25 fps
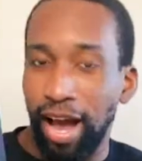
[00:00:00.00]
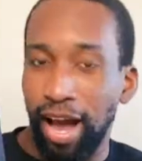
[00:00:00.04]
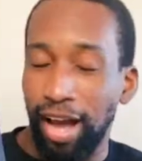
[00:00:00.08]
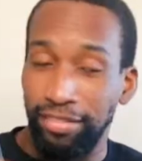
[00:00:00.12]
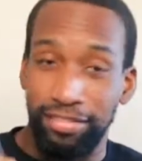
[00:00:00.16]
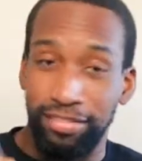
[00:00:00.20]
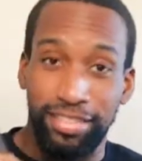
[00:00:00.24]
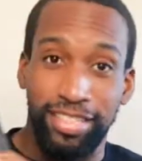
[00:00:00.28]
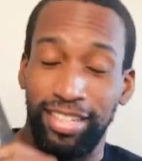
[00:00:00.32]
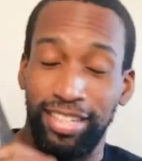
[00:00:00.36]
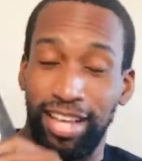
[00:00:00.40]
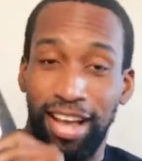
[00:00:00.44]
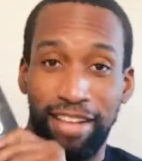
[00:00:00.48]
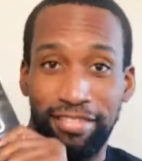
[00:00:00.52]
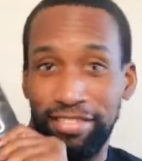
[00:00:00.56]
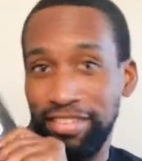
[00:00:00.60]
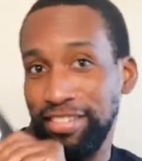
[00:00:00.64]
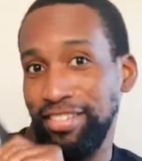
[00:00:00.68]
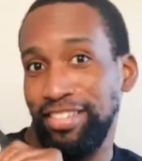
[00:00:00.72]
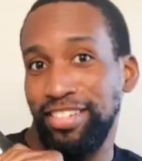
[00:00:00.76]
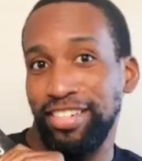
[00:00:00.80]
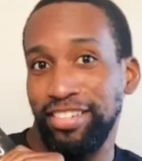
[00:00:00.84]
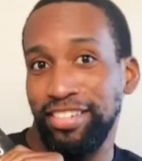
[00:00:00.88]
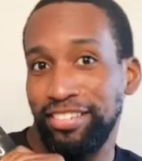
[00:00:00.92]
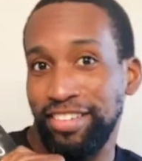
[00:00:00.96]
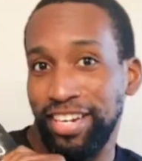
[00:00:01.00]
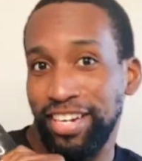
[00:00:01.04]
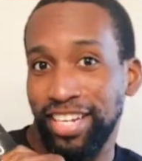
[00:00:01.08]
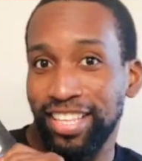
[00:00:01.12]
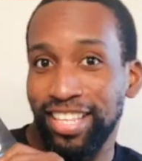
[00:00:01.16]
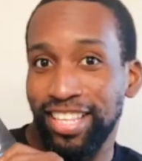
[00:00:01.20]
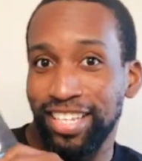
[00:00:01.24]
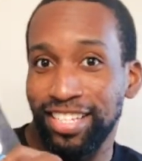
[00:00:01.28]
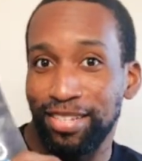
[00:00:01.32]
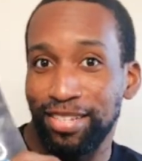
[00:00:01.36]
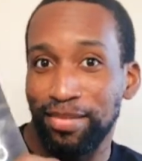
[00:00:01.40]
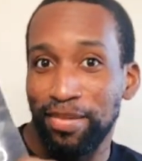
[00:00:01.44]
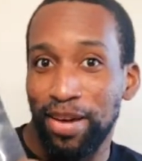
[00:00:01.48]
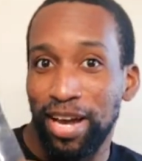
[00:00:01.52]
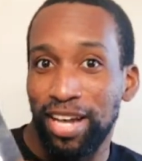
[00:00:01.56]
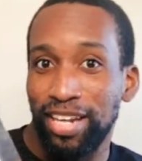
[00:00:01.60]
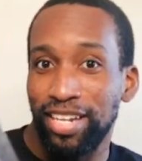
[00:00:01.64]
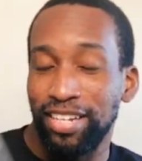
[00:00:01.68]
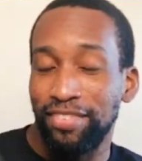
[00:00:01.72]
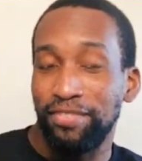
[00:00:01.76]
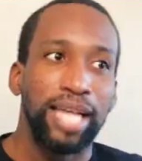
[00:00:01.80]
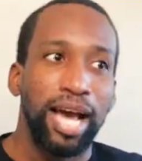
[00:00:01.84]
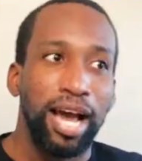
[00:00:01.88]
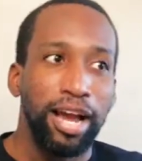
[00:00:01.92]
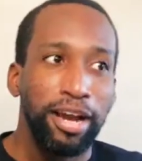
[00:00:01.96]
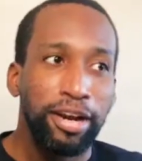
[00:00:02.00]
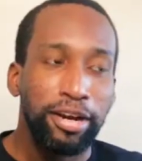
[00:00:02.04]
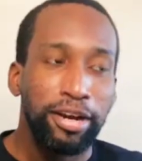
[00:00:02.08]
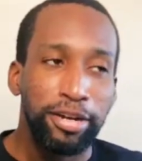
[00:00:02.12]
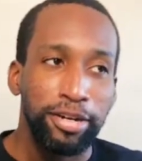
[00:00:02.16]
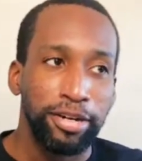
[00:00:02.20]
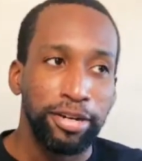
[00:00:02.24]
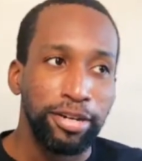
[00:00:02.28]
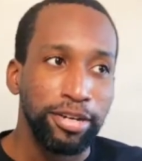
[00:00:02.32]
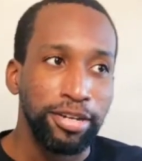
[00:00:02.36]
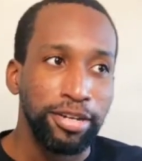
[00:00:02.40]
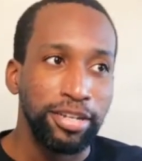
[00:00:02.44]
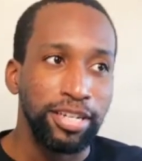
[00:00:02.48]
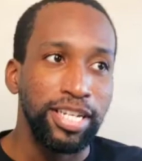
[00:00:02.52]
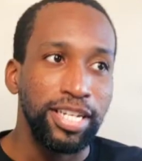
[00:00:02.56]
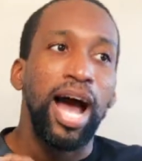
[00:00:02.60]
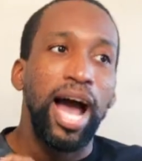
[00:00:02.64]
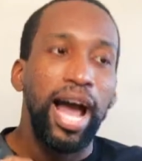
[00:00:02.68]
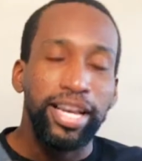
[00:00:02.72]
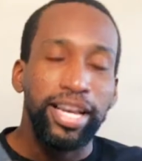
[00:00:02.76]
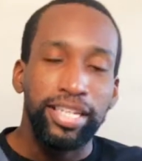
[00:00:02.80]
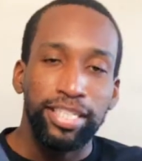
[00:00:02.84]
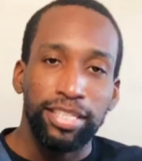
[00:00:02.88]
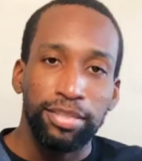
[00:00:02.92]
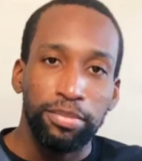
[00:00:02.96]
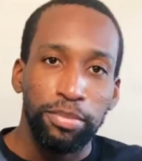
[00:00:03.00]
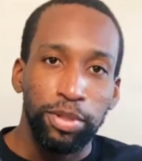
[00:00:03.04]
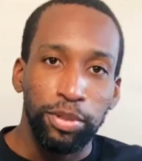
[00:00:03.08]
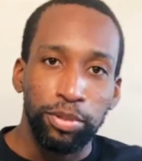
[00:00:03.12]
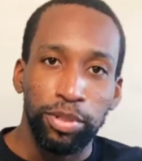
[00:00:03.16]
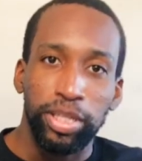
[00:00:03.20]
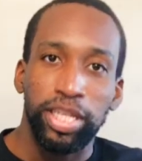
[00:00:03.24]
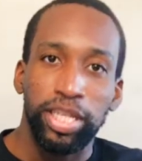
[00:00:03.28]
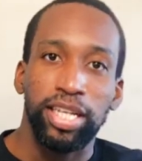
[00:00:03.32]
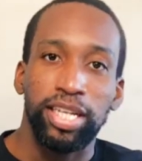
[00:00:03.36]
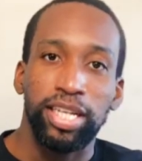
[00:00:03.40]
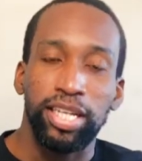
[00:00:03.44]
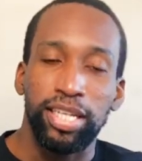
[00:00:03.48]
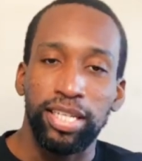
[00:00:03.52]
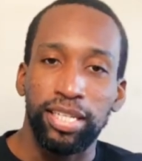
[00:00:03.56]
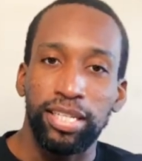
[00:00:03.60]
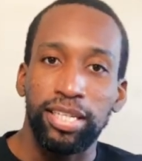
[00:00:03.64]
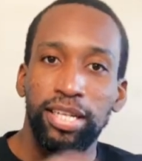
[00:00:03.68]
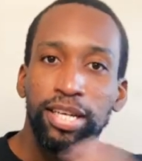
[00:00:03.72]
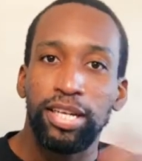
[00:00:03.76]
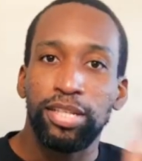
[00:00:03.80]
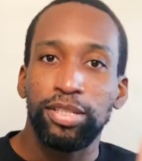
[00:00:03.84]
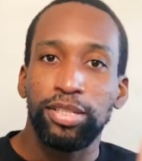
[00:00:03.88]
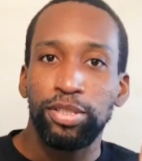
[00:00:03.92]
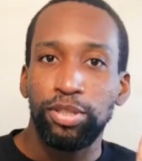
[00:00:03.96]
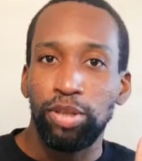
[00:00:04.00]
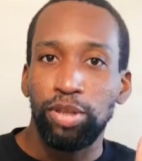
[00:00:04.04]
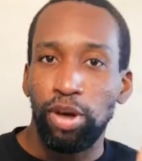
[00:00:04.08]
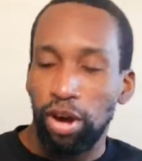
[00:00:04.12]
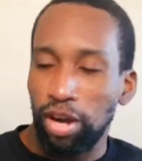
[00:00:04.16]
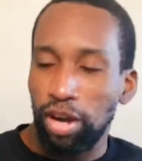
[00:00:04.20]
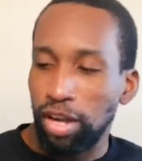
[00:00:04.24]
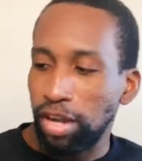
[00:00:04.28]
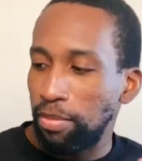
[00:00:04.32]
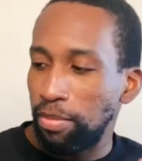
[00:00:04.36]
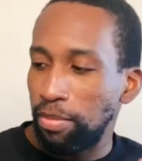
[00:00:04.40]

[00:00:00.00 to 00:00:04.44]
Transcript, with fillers: I've just I've heard such great things about it. I heard Aisha Monet talk